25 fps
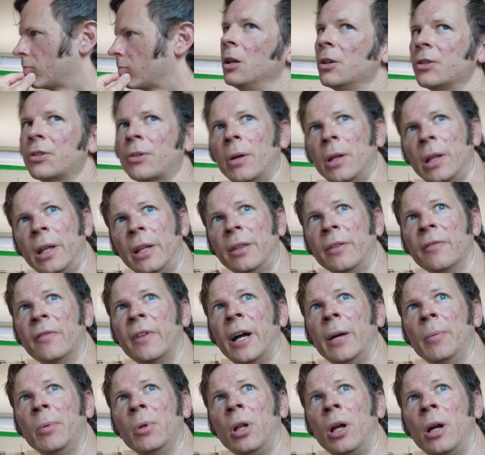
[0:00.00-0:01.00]
So I like the
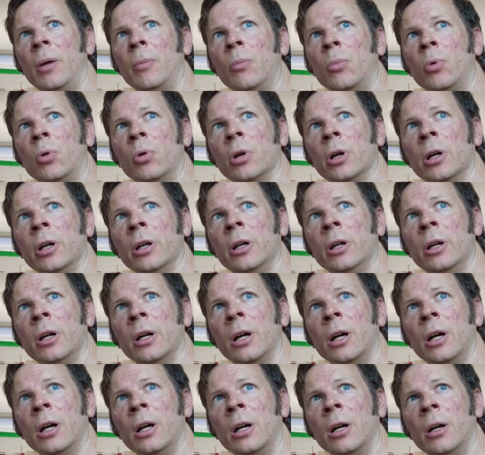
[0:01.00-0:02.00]
vibe a lot more.
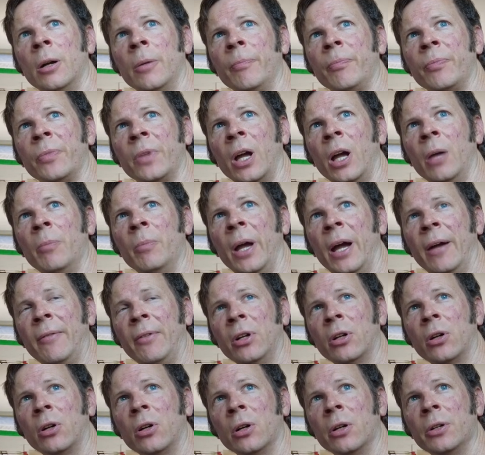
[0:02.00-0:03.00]
I'm
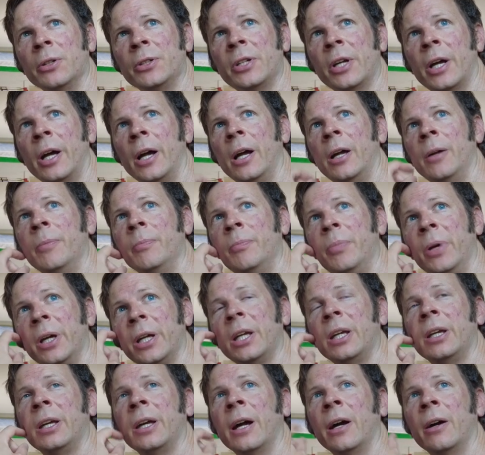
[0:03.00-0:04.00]
having a hard time
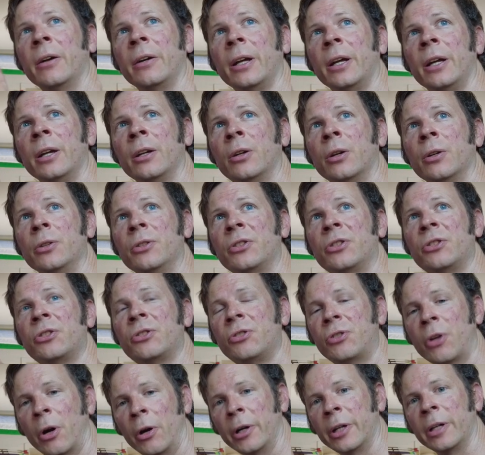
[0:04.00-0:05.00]
picking out a good
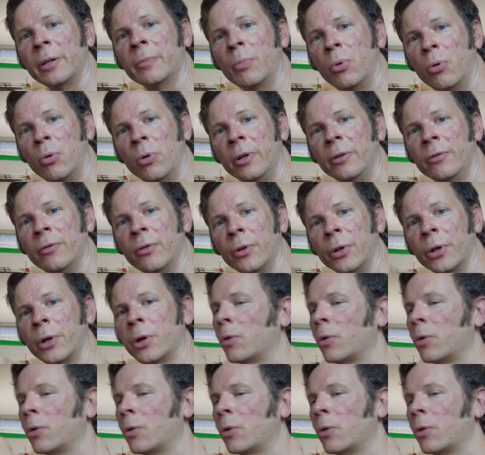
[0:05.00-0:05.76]
starting point for the